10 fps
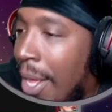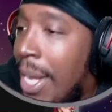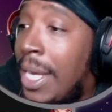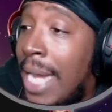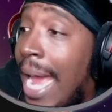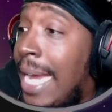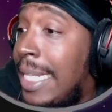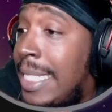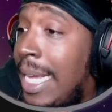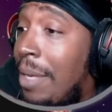
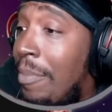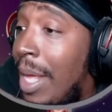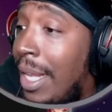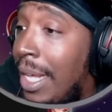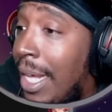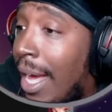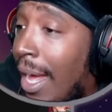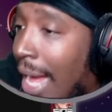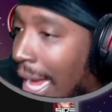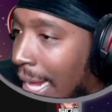19 milli.
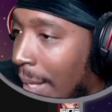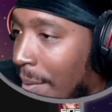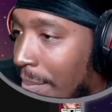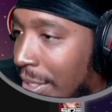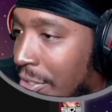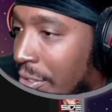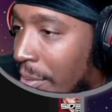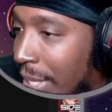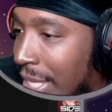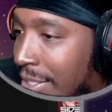I am Mr.
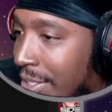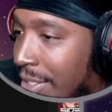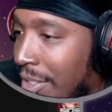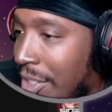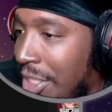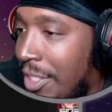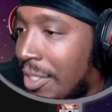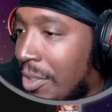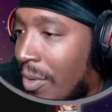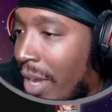Beast.
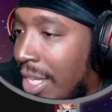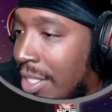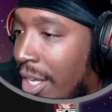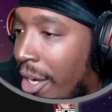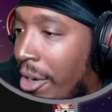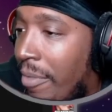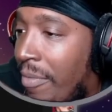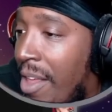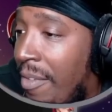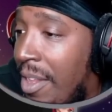Jesus Christ.
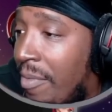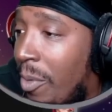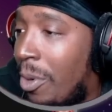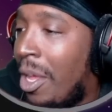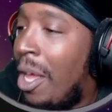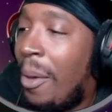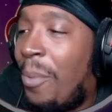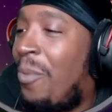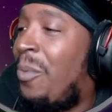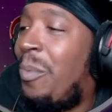154
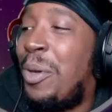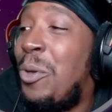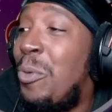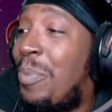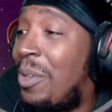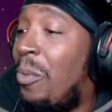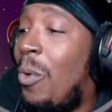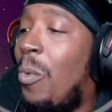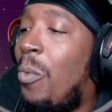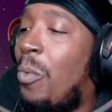poop.
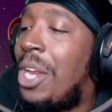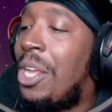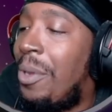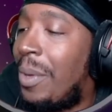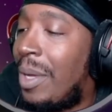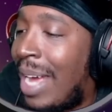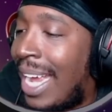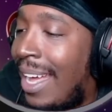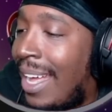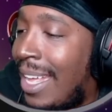What are you doing, my
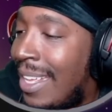guy?